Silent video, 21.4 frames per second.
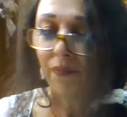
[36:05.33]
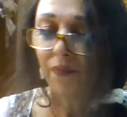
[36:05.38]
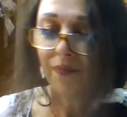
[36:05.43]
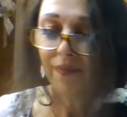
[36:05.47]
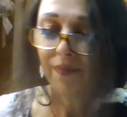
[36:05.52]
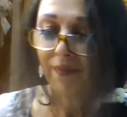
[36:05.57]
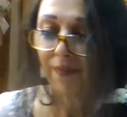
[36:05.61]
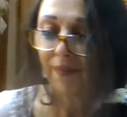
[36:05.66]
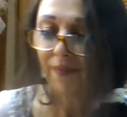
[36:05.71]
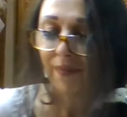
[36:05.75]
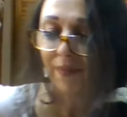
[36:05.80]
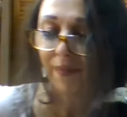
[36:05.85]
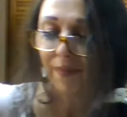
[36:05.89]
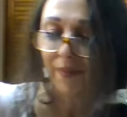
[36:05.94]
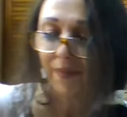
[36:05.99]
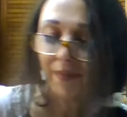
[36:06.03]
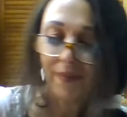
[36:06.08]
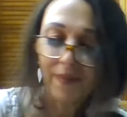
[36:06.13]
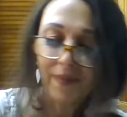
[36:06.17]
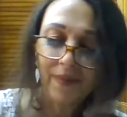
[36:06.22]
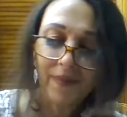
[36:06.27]

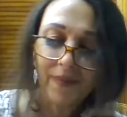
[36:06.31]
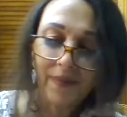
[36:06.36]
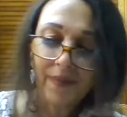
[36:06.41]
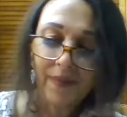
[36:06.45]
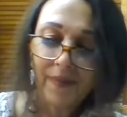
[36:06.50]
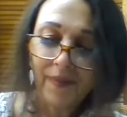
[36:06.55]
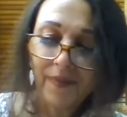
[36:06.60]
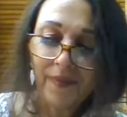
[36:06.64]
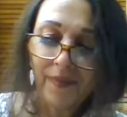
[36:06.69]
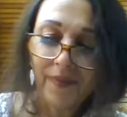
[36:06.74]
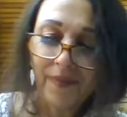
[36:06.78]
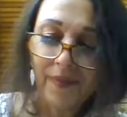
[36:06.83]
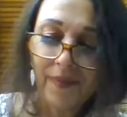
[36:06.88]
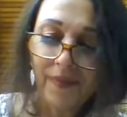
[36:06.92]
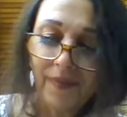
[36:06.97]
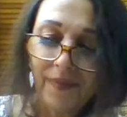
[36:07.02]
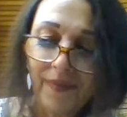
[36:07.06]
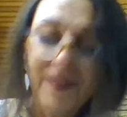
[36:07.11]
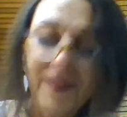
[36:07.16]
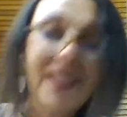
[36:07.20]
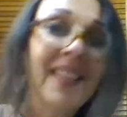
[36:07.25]

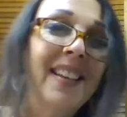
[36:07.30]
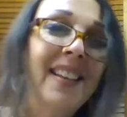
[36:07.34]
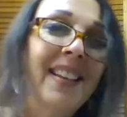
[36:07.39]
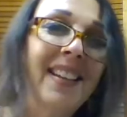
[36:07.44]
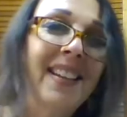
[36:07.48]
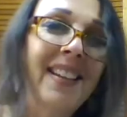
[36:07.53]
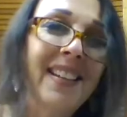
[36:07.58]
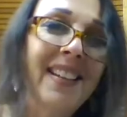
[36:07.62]
Nobody speaks.